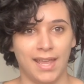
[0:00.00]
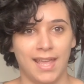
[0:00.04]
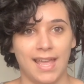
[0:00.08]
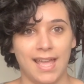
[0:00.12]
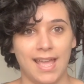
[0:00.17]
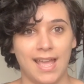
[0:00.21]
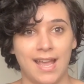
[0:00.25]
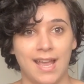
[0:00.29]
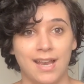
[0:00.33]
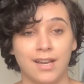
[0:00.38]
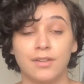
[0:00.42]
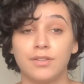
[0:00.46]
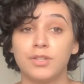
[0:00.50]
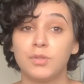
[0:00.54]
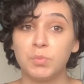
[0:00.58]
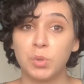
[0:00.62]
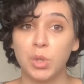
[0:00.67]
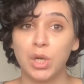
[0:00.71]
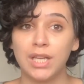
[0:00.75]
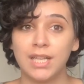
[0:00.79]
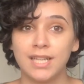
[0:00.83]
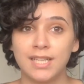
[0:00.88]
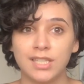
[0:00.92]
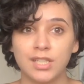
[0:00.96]
And
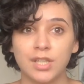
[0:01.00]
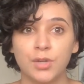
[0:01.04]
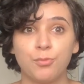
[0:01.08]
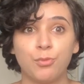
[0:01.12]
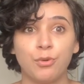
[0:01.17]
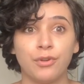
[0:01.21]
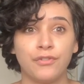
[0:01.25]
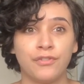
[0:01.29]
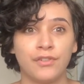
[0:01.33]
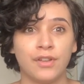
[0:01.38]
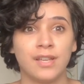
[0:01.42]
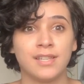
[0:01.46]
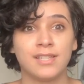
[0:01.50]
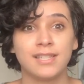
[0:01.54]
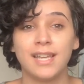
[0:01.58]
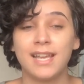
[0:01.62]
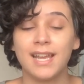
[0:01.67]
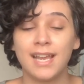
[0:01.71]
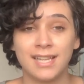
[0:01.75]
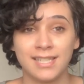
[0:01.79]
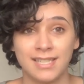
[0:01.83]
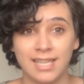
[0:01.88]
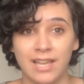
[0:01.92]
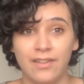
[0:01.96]
spoilers, Professor
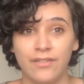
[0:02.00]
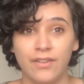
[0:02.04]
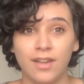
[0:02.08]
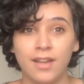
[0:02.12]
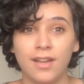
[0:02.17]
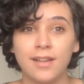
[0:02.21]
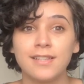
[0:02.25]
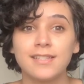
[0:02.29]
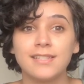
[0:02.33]
Xavier,